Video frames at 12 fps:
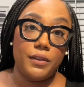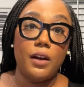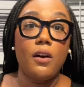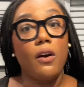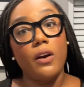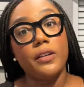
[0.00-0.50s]
their
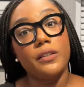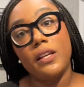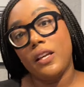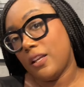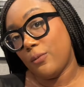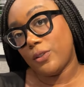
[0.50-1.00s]
art,
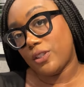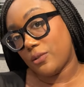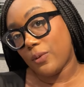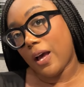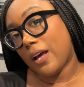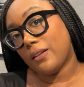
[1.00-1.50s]
which is
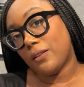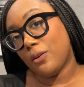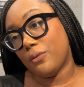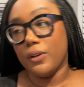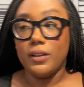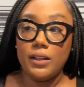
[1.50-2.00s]
why
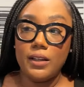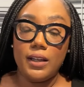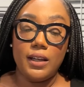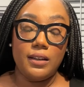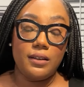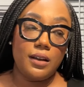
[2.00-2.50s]
Glorilla
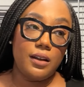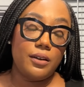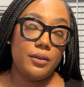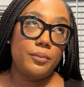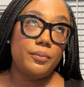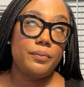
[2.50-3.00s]
and
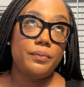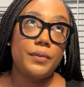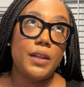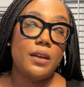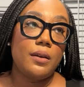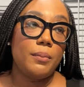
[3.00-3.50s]
um,
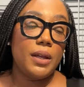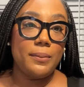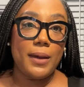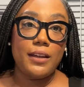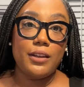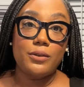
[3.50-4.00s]

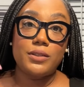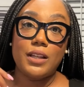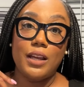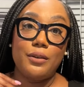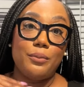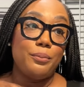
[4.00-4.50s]
Moneybagg Yo
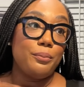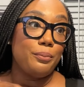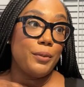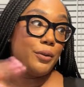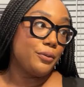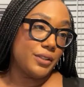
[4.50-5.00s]
say
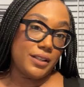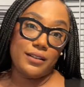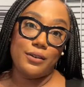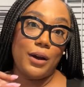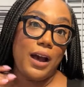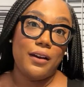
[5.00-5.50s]

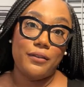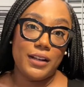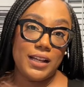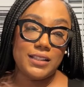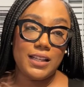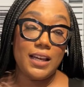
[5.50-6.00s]
music or however
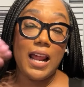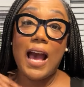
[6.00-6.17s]
they say it.